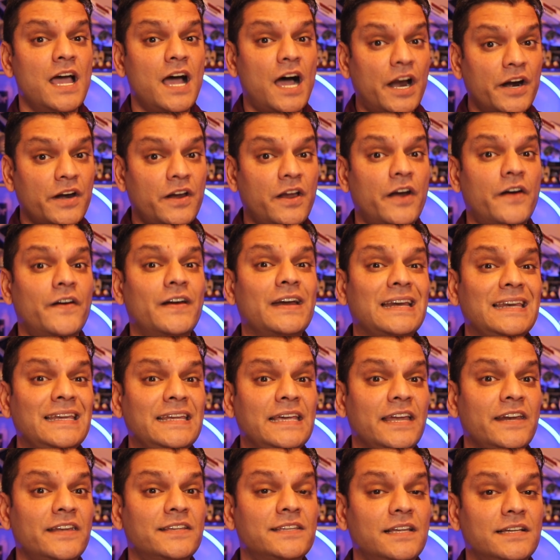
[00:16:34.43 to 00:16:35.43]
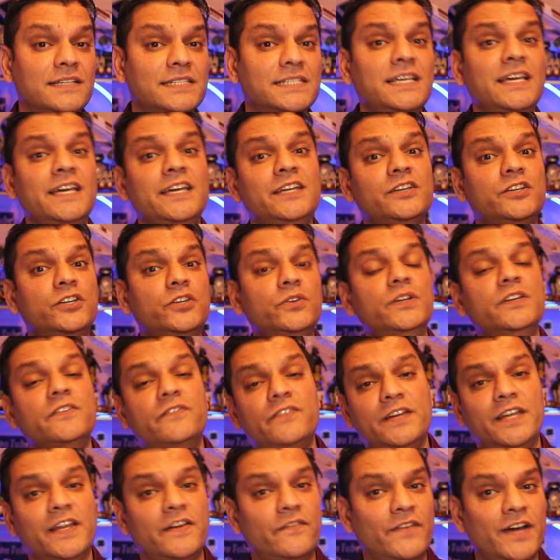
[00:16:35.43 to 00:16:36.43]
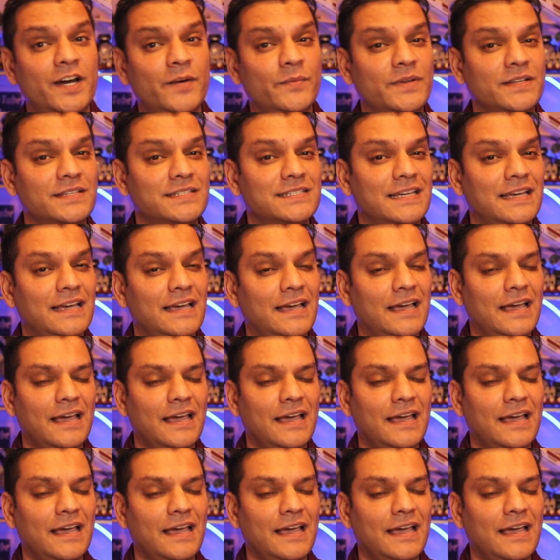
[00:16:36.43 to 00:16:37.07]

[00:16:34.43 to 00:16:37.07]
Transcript: are correctly assigned to different environments.